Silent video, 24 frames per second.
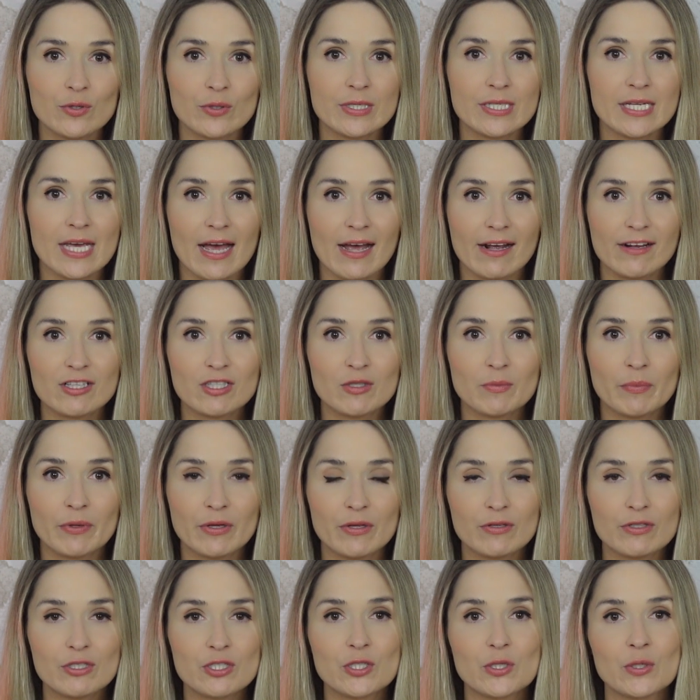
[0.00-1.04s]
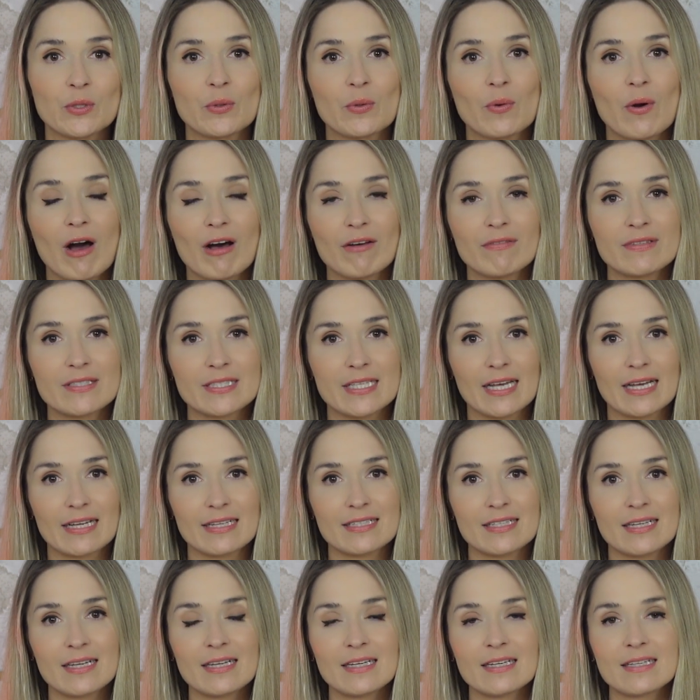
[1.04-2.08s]
your tax bill to
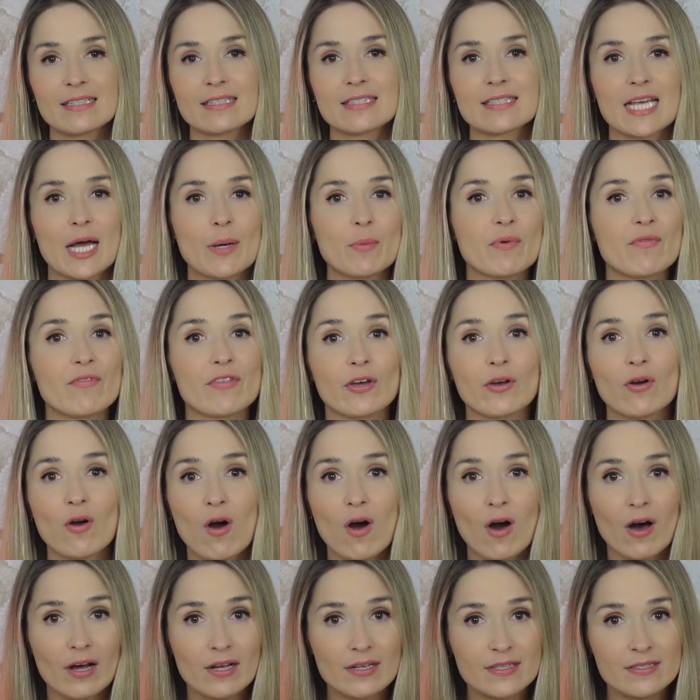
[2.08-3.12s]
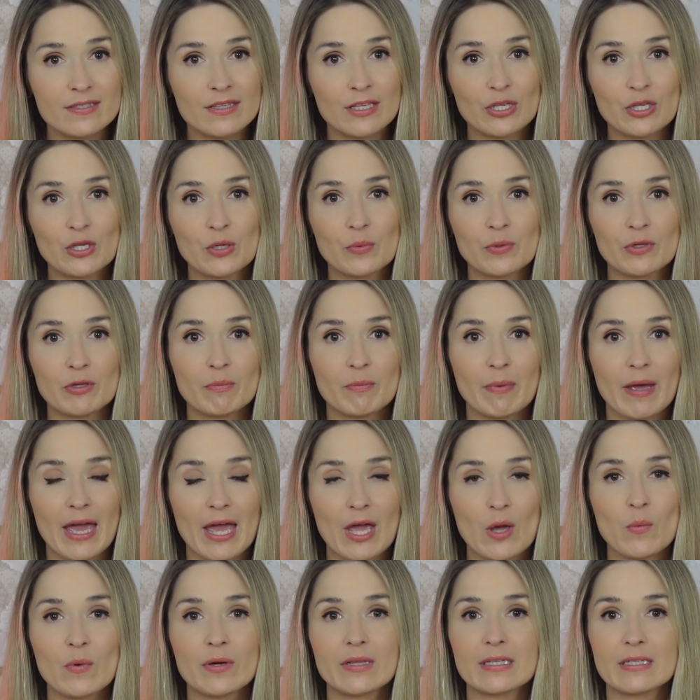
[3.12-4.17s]
offset some of the costs that you would
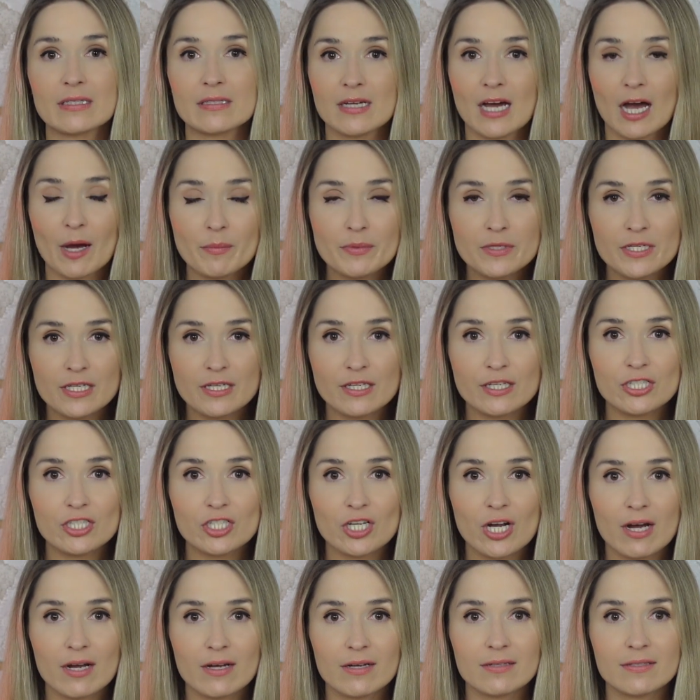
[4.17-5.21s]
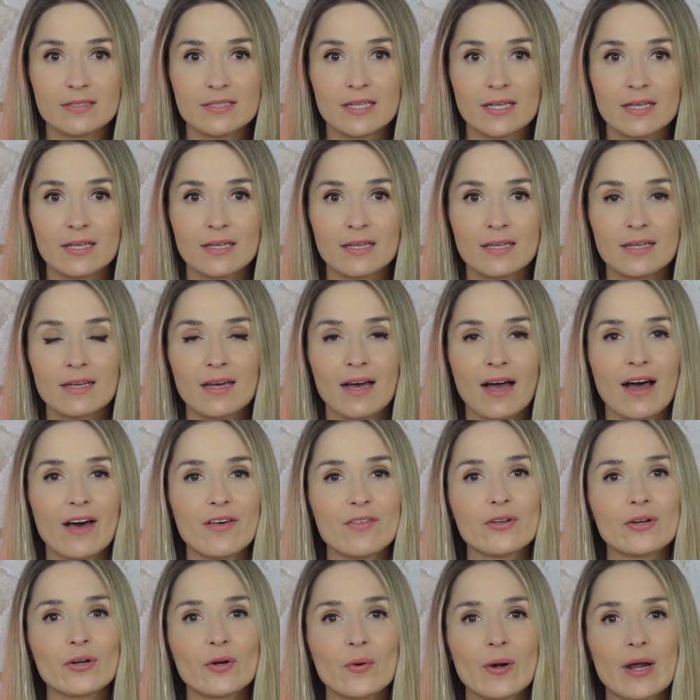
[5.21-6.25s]
pay when adopting a child.
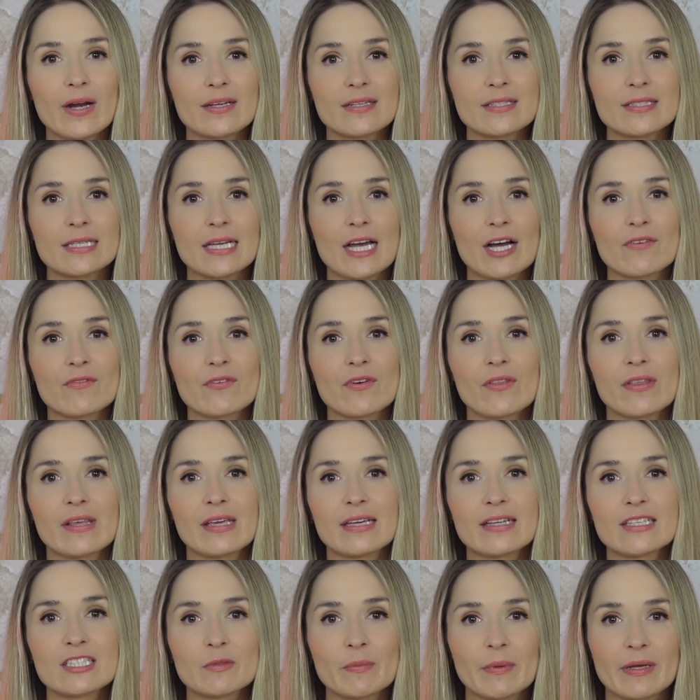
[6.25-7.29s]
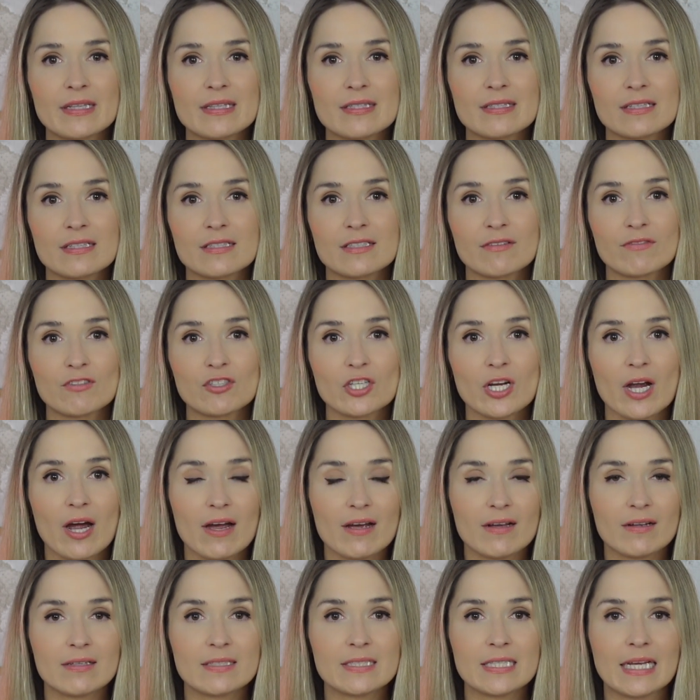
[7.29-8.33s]
Other credits cover the expenses of
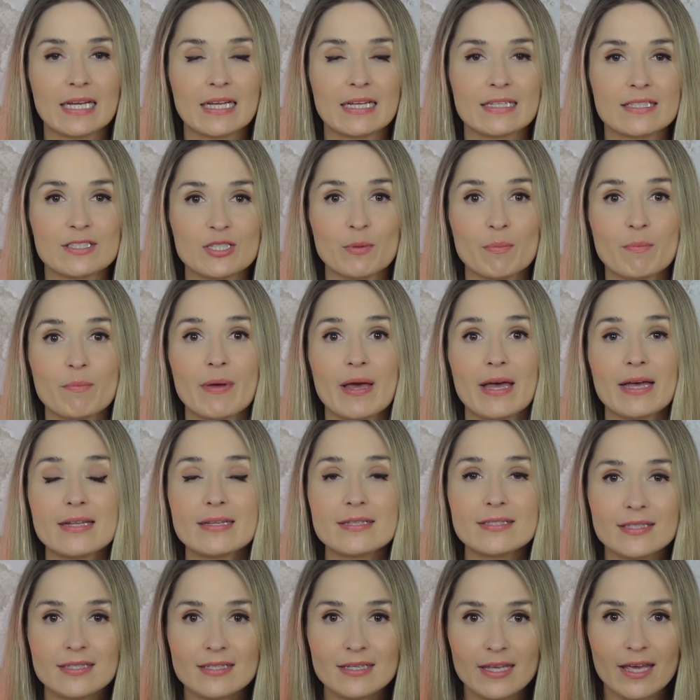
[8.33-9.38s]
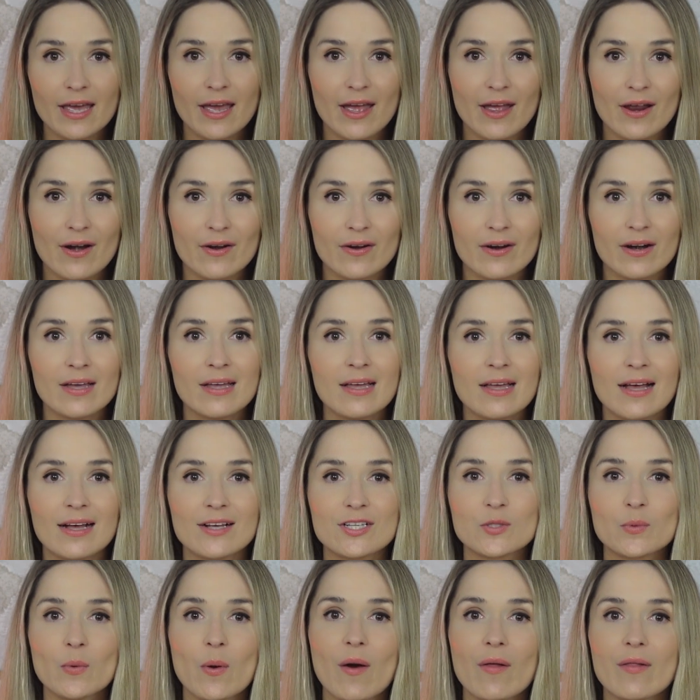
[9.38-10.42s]
child and dependent care,
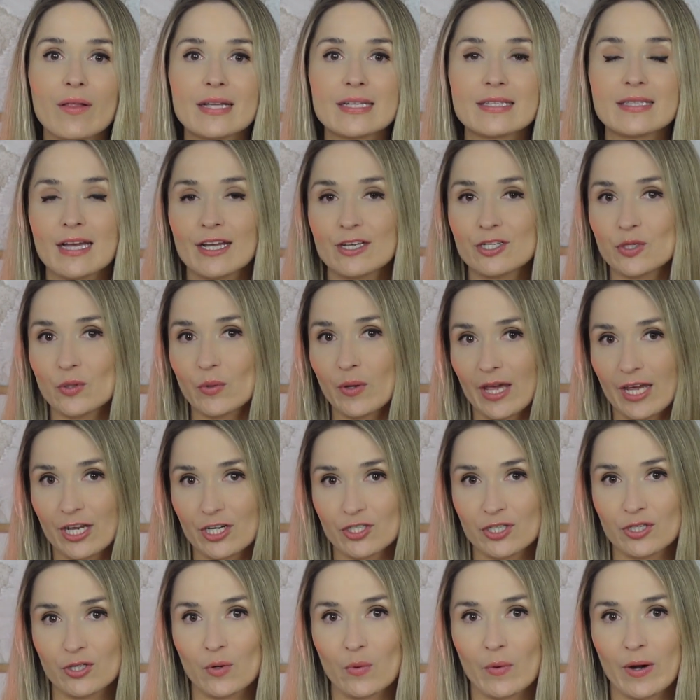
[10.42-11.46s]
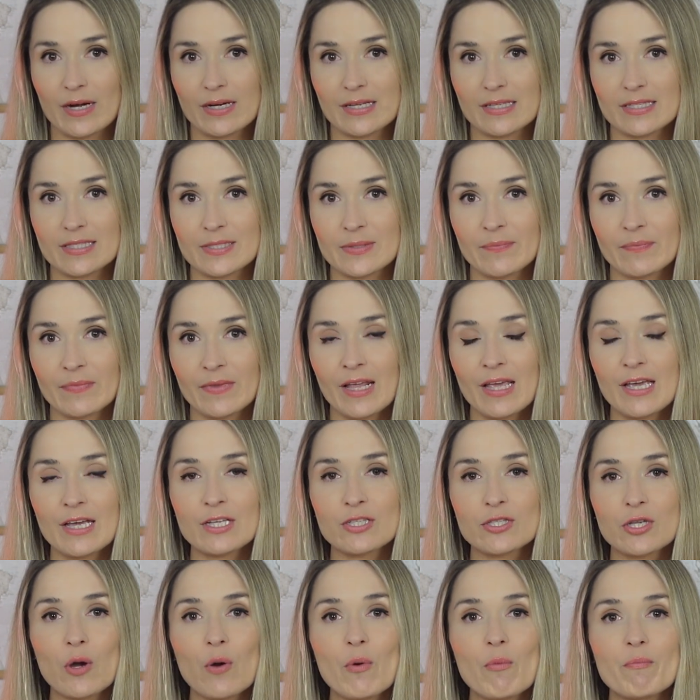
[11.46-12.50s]
as well as education credits.
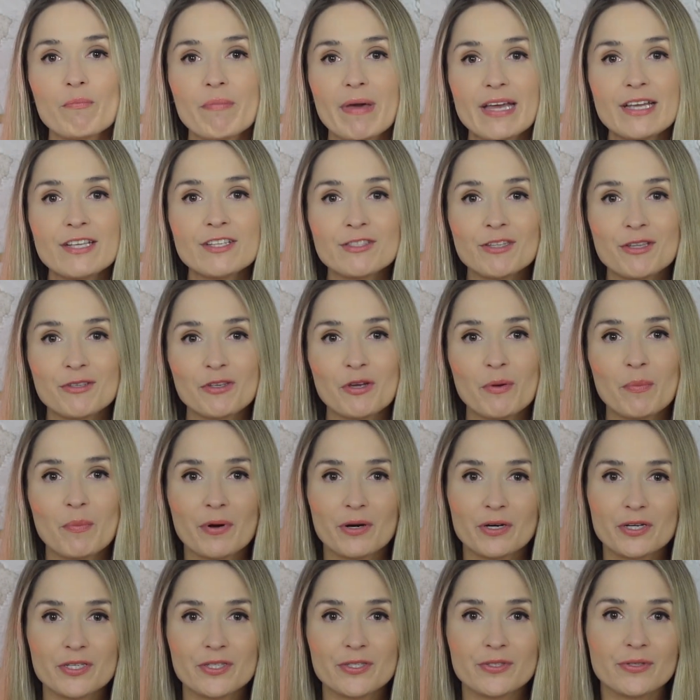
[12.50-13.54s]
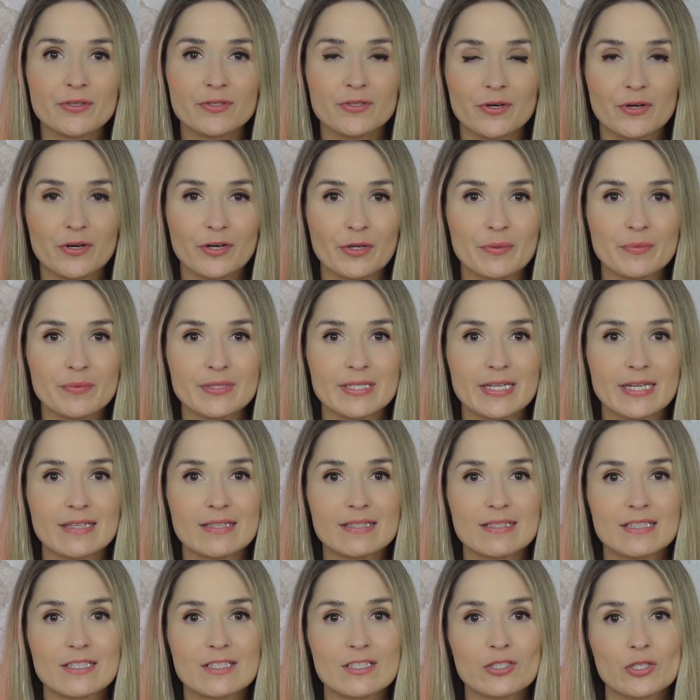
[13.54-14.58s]
So based on your personal
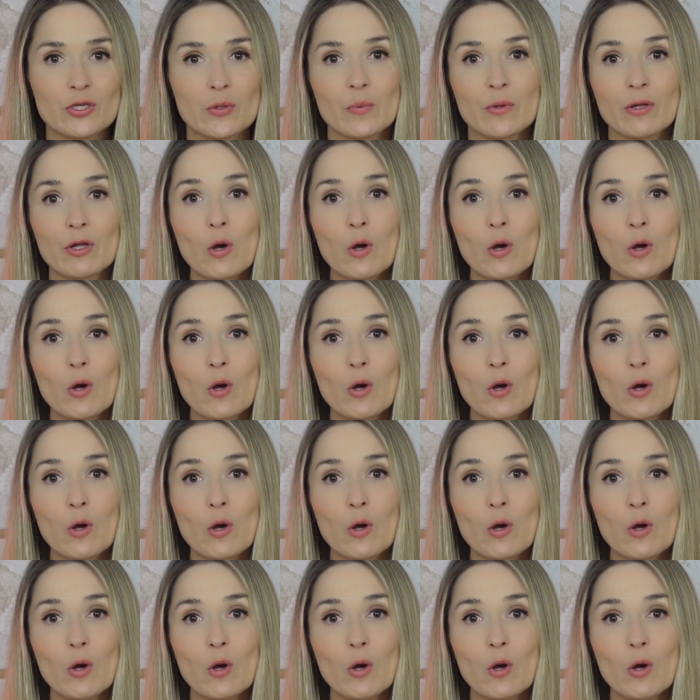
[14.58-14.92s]
circumstances, you will